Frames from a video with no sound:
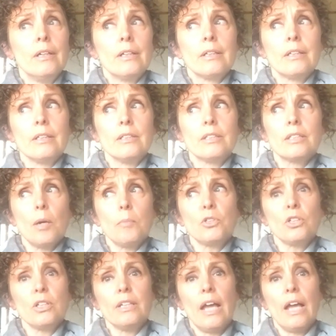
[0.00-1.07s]

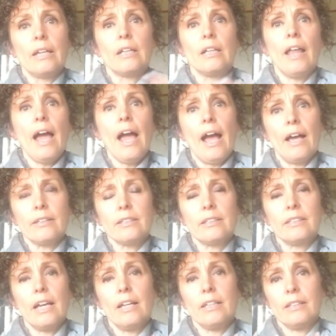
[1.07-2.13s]
consumption and class.
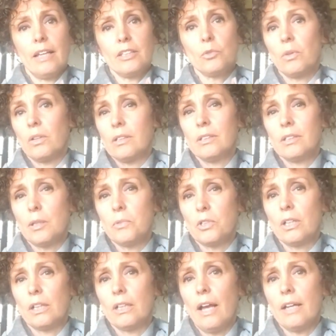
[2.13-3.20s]
That's where
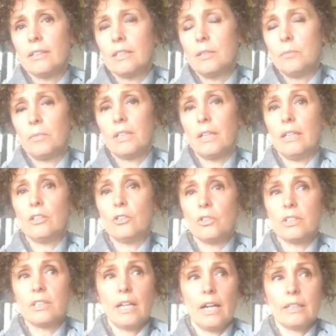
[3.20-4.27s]
consumption and class seem to
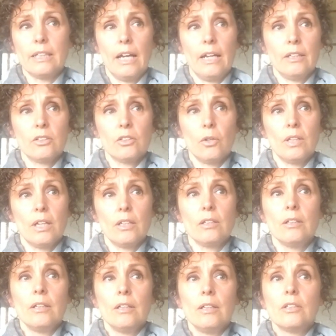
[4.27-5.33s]
intersect, and so that
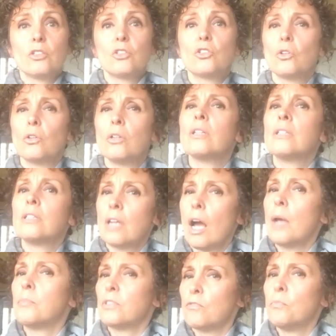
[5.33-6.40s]
certain
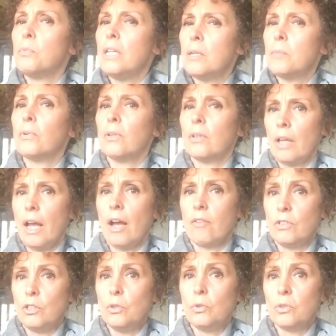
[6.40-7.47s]
types of people have
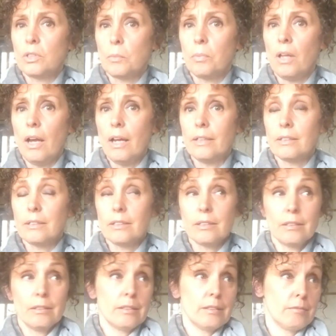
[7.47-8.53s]
used appliances,
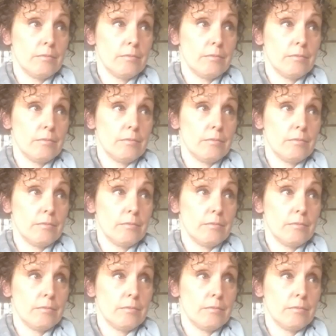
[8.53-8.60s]
and